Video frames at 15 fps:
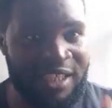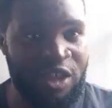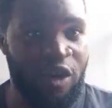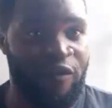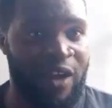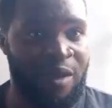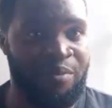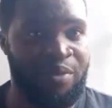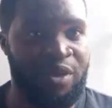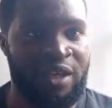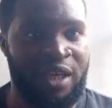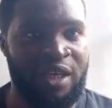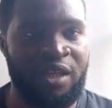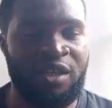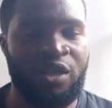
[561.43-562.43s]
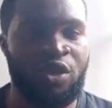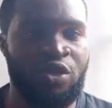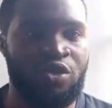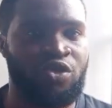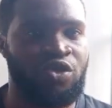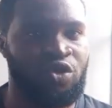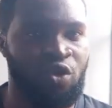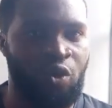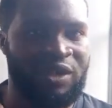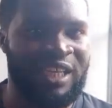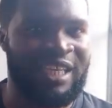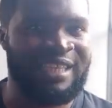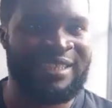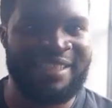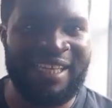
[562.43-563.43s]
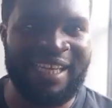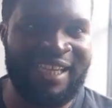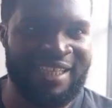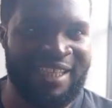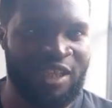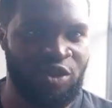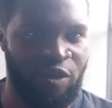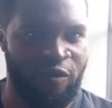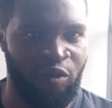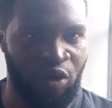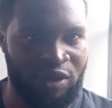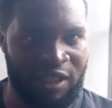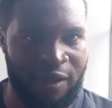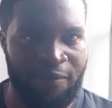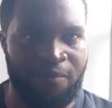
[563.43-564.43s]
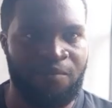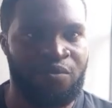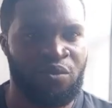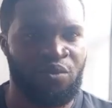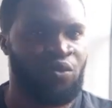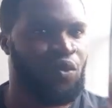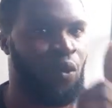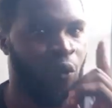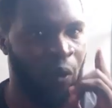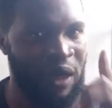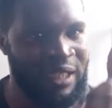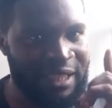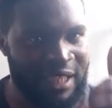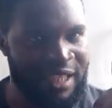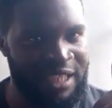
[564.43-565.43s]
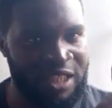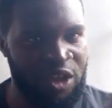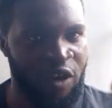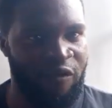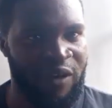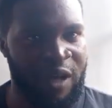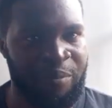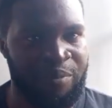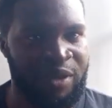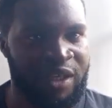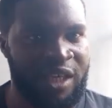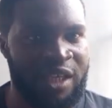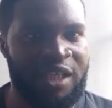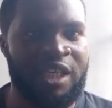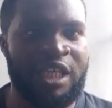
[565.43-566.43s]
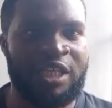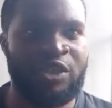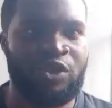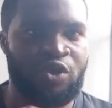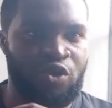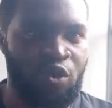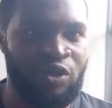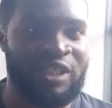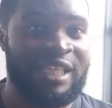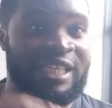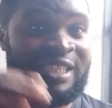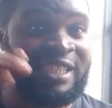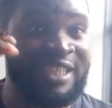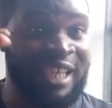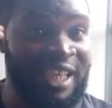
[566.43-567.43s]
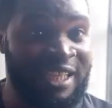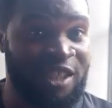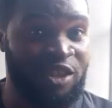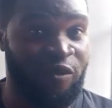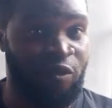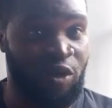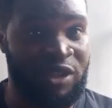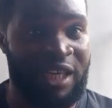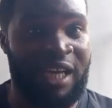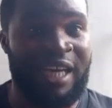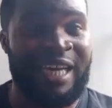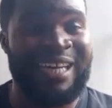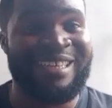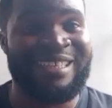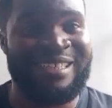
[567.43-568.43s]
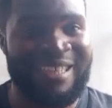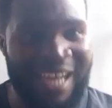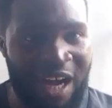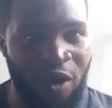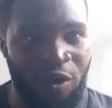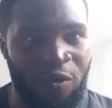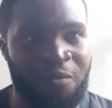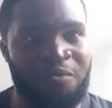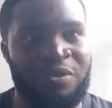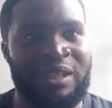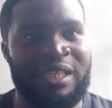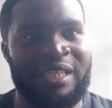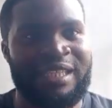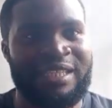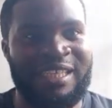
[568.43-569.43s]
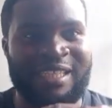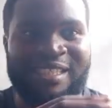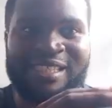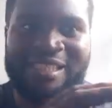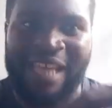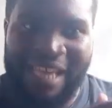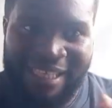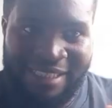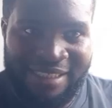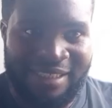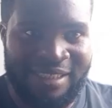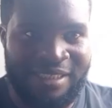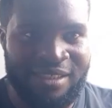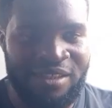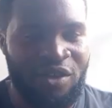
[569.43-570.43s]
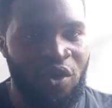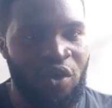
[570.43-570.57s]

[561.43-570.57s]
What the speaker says: of NPK soaked in 10 liters of water. 1 kg of NPK soaked in 10 liters of water. Now, the size